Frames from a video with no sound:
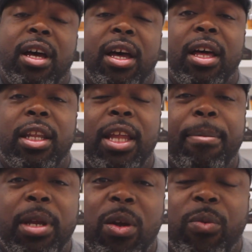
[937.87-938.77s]

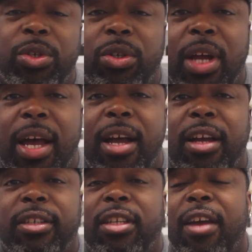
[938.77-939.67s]
Let me know what you
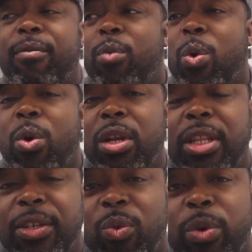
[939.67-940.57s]
guys have
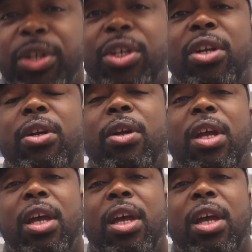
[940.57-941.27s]
worn this winter.